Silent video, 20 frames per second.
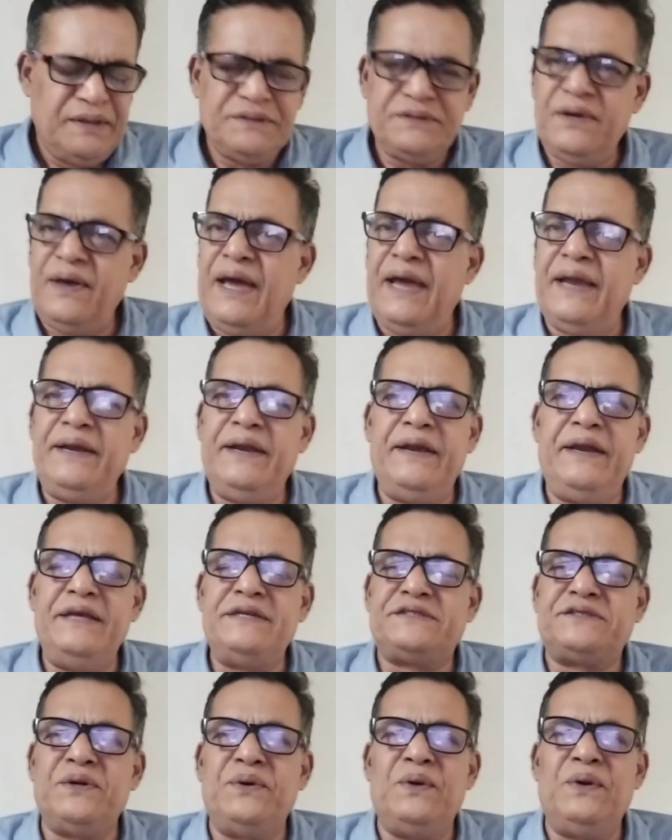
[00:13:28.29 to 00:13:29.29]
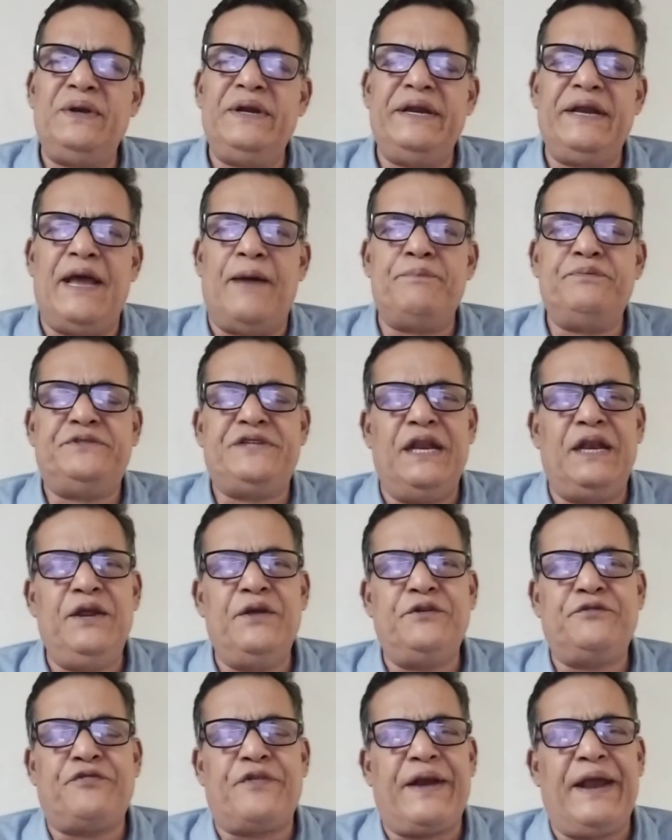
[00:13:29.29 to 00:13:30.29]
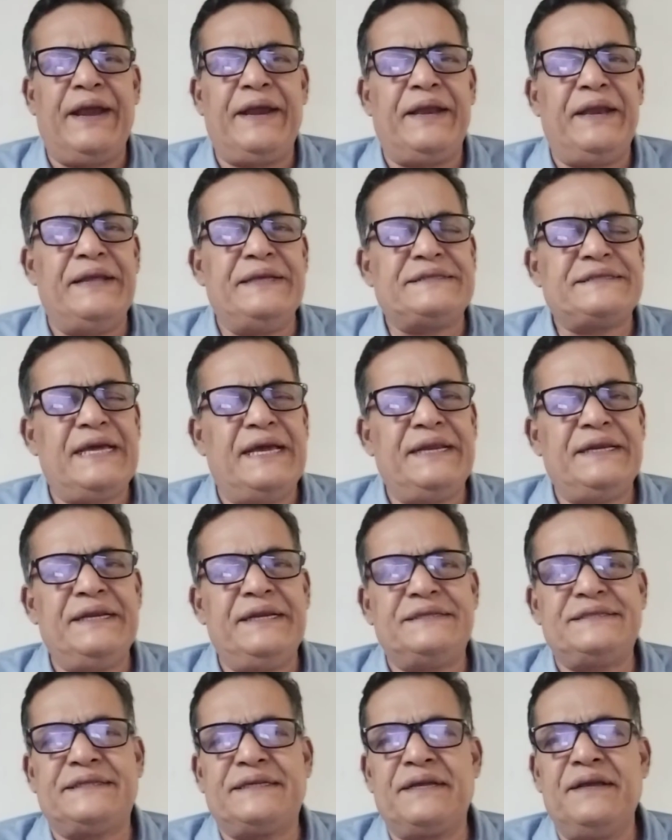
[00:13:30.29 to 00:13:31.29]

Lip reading: So, and it is told in absolute frankness and